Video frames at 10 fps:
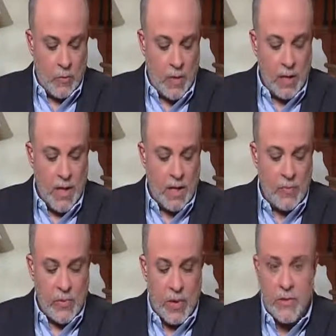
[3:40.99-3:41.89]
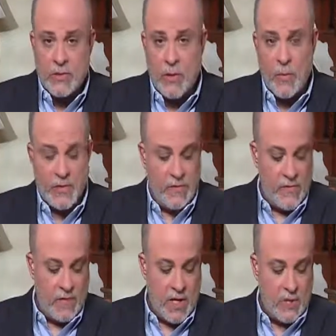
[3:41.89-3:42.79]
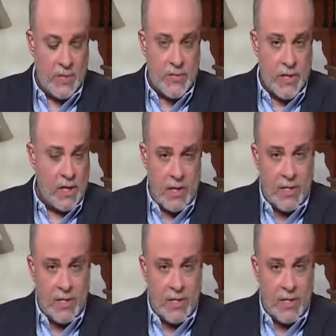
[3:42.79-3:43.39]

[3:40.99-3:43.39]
Real unemployment's almost 15%.